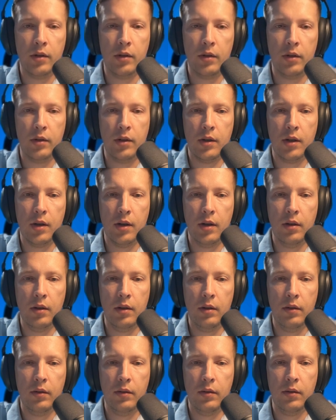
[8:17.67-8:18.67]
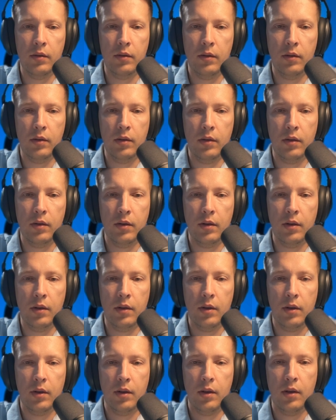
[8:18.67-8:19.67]
inside it,
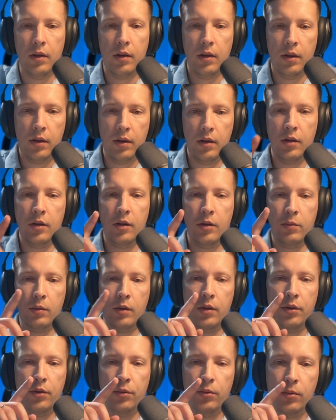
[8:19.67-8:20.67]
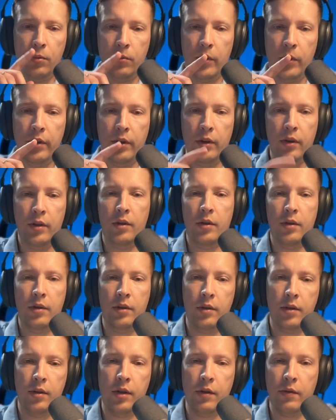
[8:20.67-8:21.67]
and it will do very
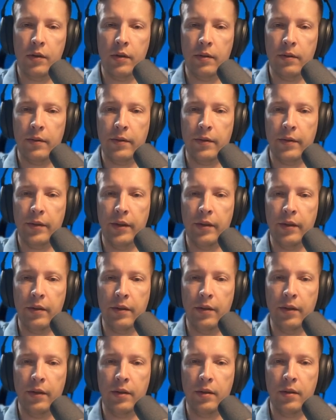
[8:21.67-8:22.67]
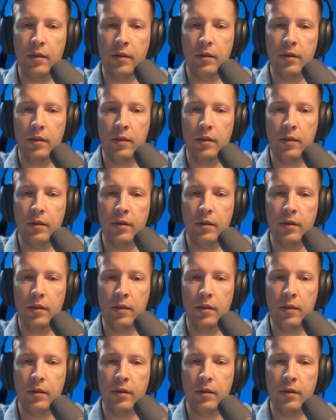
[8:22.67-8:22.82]
clever thing here.